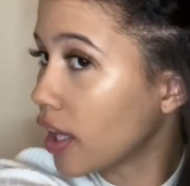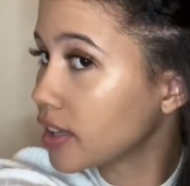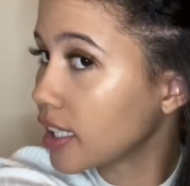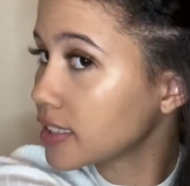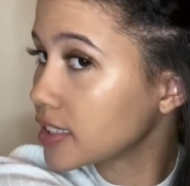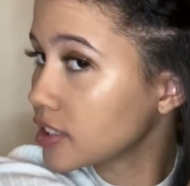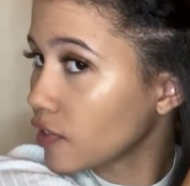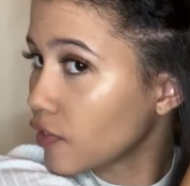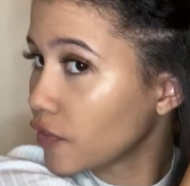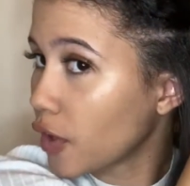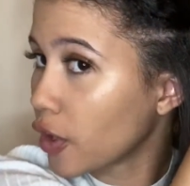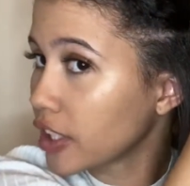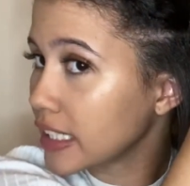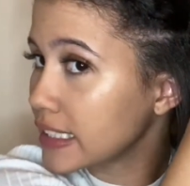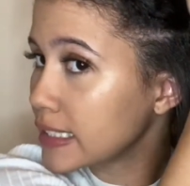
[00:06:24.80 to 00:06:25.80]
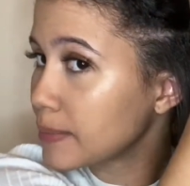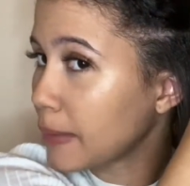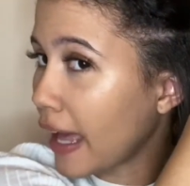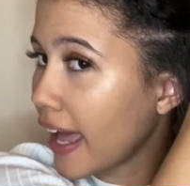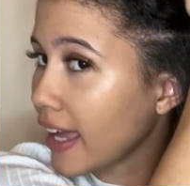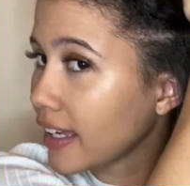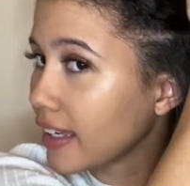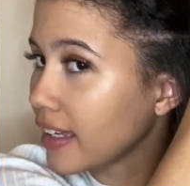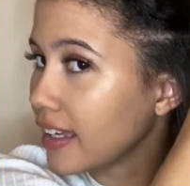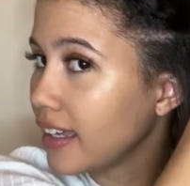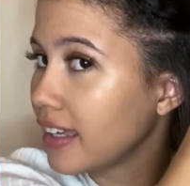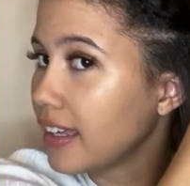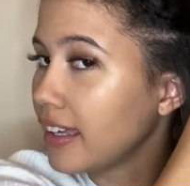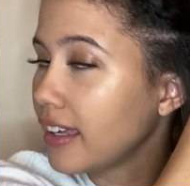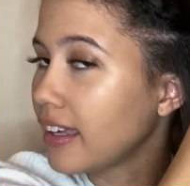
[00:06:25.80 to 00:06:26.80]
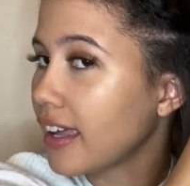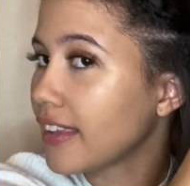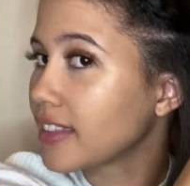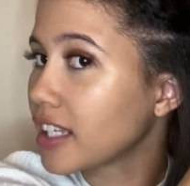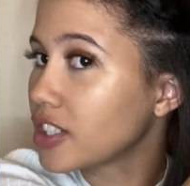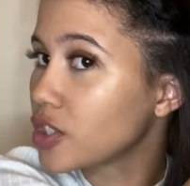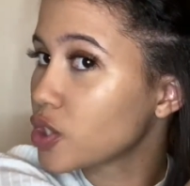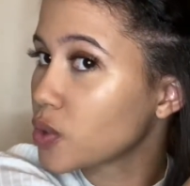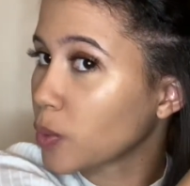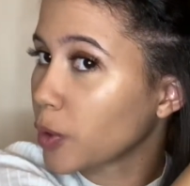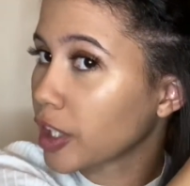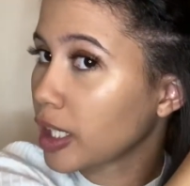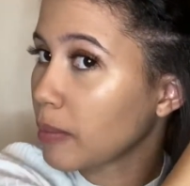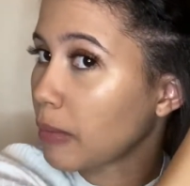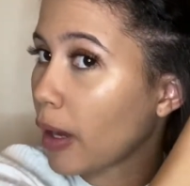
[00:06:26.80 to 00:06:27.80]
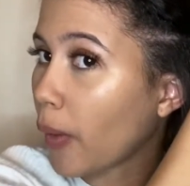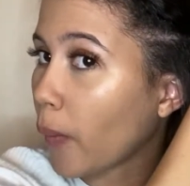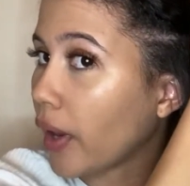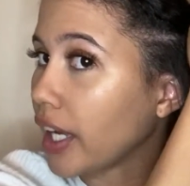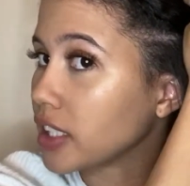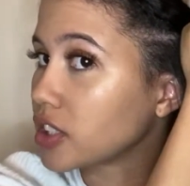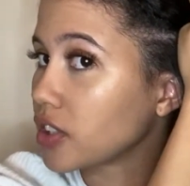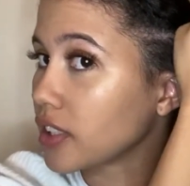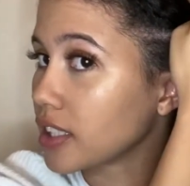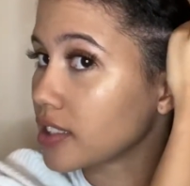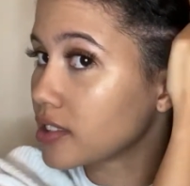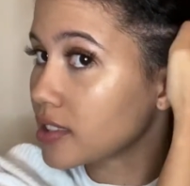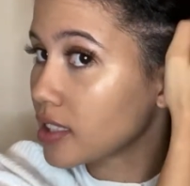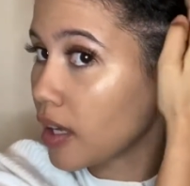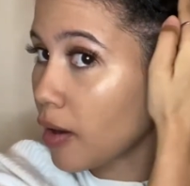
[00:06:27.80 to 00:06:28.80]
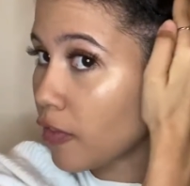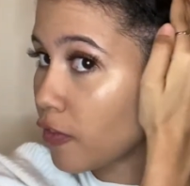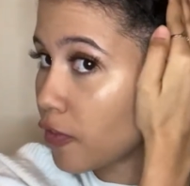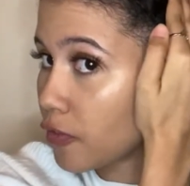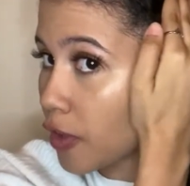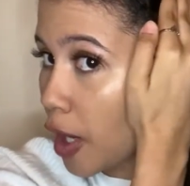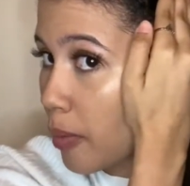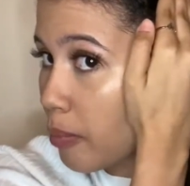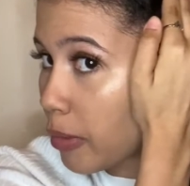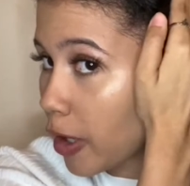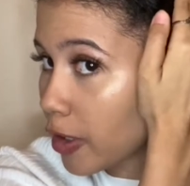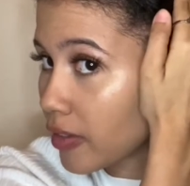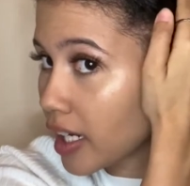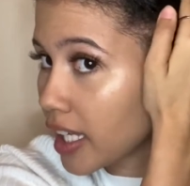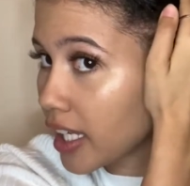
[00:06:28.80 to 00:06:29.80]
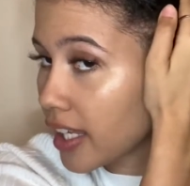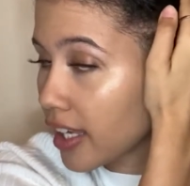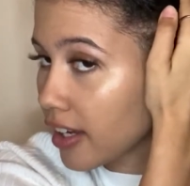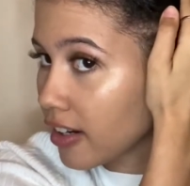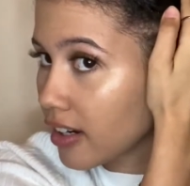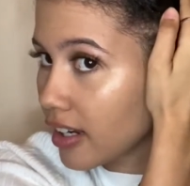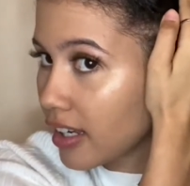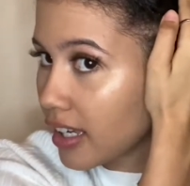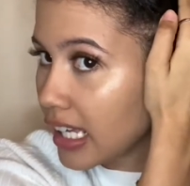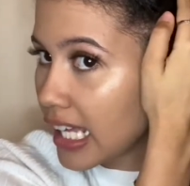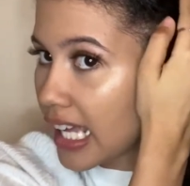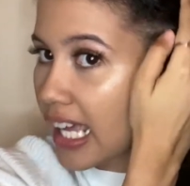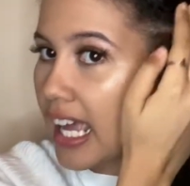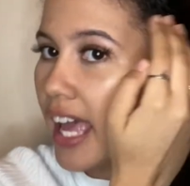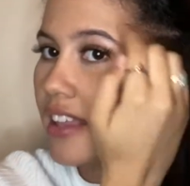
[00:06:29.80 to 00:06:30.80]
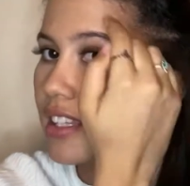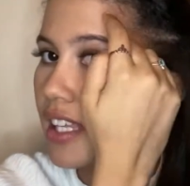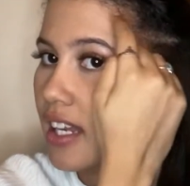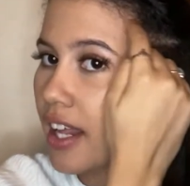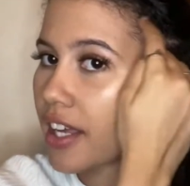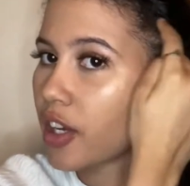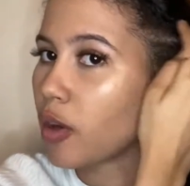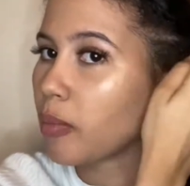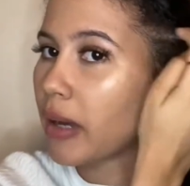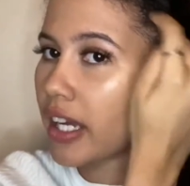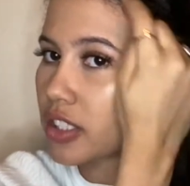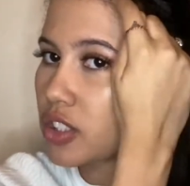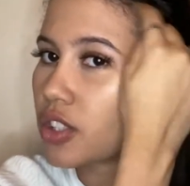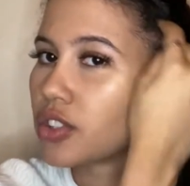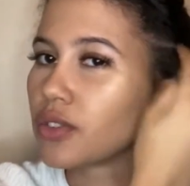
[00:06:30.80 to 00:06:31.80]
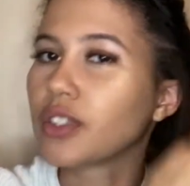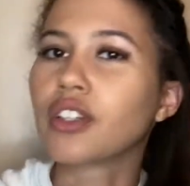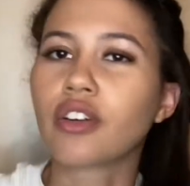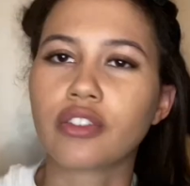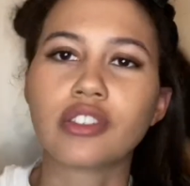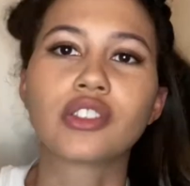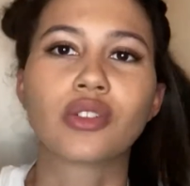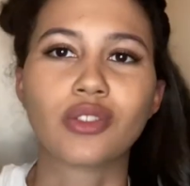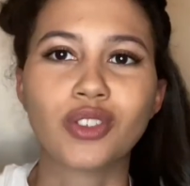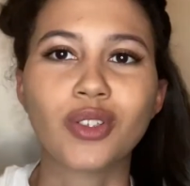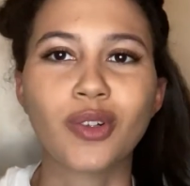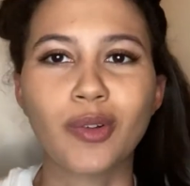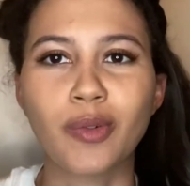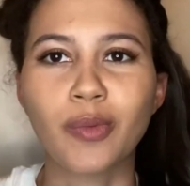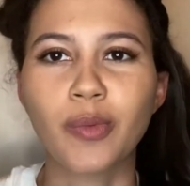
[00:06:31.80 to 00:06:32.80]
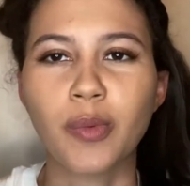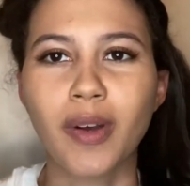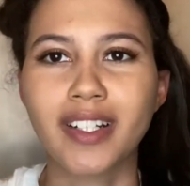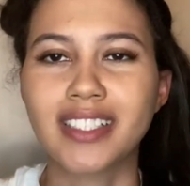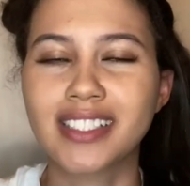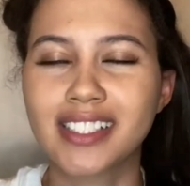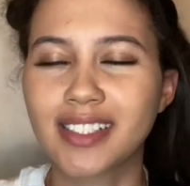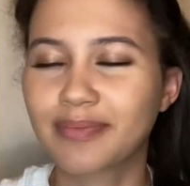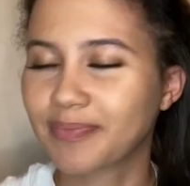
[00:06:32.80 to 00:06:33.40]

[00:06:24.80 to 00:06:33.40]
that's the farthest back, and then just working my way to this front part right here. And then I go back to doing horizontal ones.